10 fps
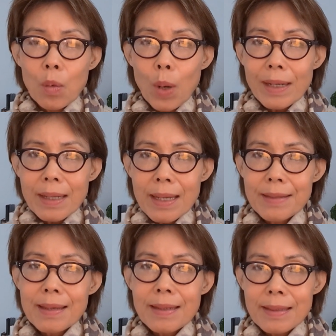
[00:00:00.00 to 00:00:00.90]
What
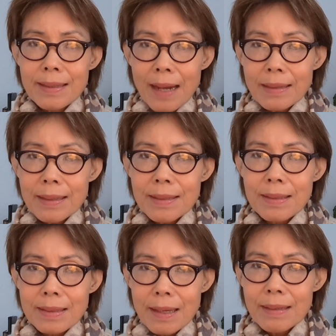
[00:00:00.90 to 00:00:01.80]
his
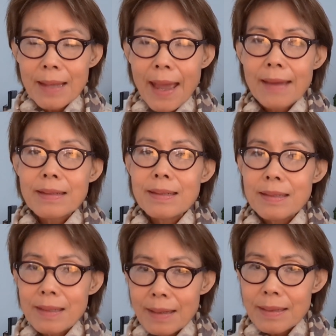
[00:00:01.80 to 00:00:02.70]
youngest son had
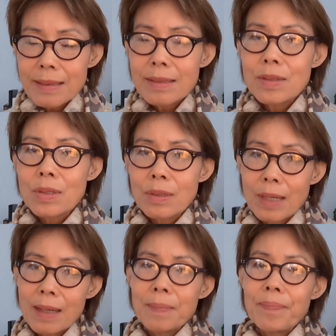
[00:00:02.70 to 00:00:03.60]
done to
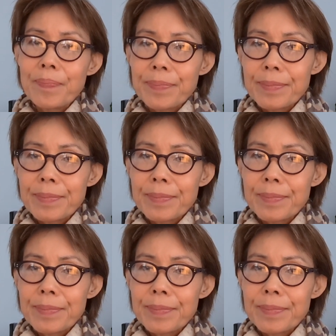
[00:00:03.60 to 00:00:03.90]
him.